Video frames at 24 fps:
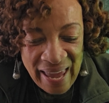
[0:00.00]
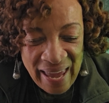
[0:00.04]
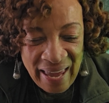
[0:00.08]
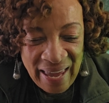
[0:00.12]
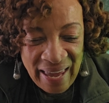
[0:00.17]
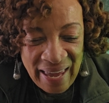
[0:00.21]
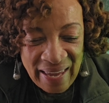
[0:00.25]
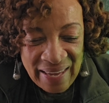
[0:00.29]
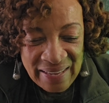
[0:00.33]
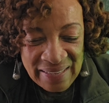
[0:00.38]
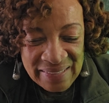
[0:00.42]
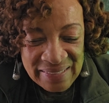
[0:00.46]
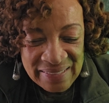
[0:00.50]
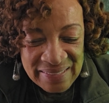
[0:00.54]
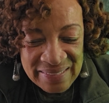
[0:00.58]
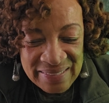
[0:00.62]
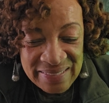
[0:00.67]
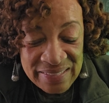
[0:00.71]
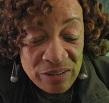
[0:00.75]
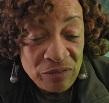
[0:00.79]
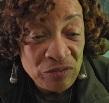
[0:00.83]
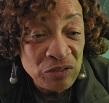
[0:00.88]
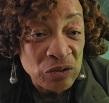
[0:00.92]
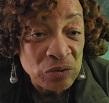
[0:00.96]

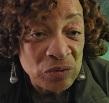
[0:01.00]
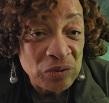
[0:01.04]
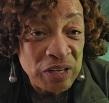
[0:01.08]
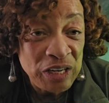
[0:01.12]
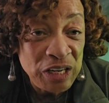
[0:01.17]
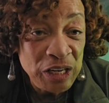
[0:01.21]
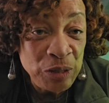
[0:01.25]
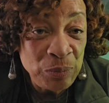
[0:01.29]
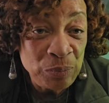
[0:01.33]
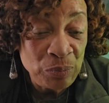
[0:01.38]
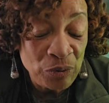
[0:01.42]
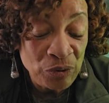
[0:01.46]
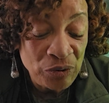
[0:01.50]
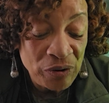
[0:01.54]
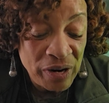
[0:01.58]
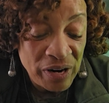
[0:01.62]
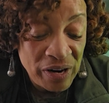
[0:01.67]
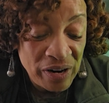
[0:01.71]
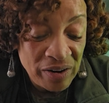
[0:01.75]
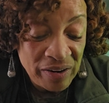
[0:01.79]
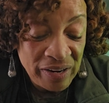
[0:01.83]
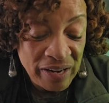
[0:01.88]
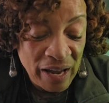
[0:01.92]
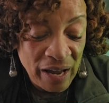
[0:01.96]
And if you need
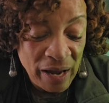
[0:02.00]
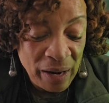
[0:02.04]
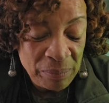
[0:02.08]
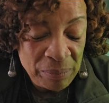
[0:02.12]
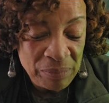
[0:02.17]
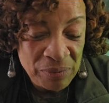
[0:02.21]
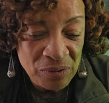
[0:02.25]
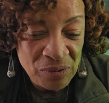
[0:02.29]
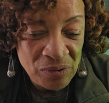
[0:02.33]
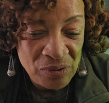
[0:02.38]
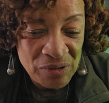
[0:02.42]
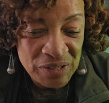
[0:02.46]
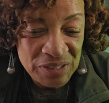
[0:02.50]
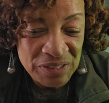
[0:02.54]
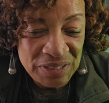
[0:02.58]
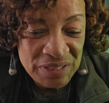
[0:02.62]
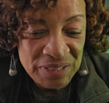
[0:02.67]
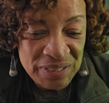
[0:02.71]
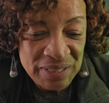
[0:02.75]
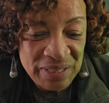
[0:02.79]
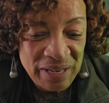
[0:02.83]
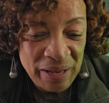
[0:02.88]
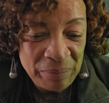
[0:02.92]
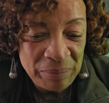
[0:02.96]
prayer, Capricorn,
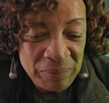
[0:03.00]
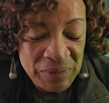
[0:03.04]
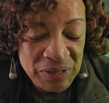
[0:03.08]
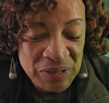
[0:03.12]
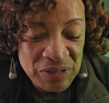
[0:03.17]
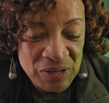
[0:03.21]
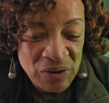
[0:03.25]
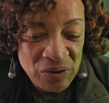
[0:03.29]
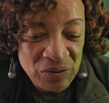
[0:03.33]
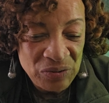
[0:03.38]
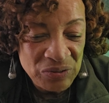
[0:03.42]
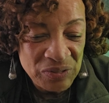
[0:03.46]
just let me know.